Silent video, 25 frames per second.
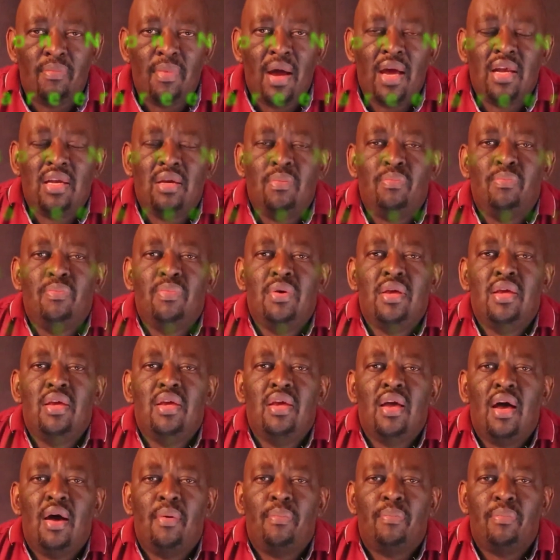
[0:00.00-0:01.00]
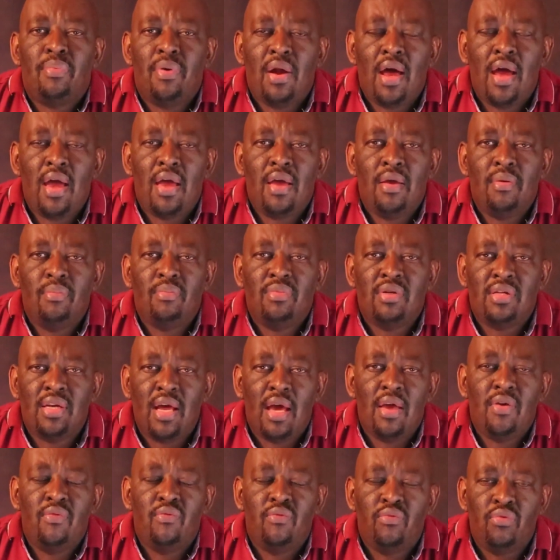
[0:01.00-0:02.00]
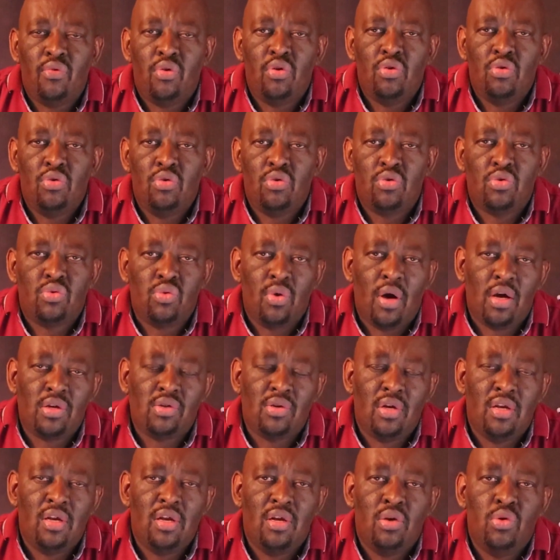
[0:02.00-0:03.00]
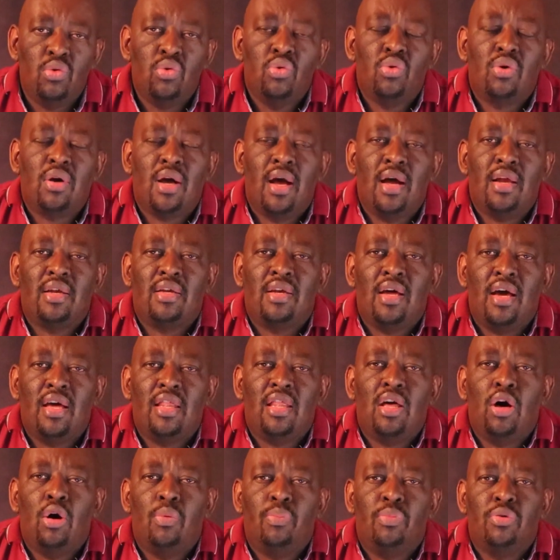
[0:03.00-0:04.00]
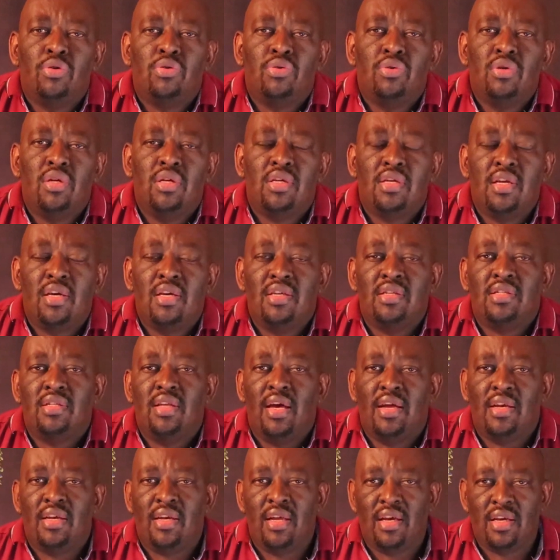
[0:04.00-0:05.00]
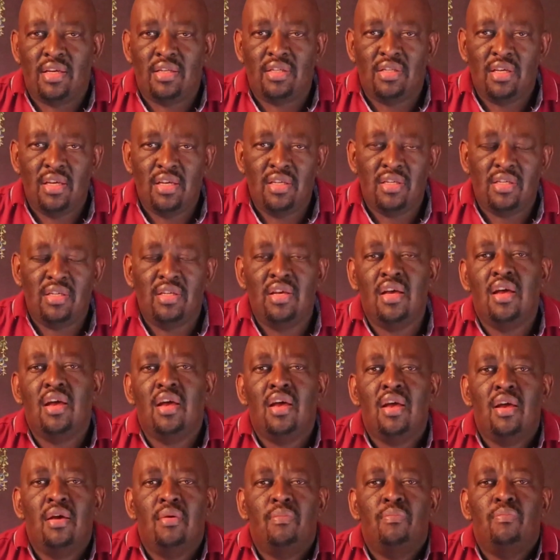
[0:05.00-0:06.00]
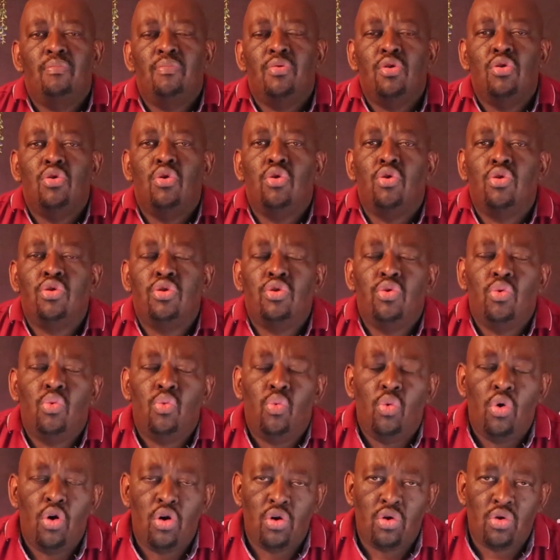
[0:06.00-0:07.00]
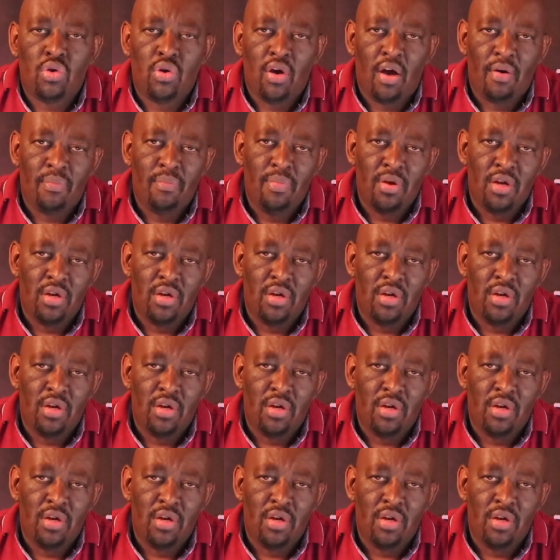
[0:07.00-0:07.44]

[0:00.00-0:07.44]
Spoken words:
might be a prime time for you to actually look at other opportunities that exist beyond what you have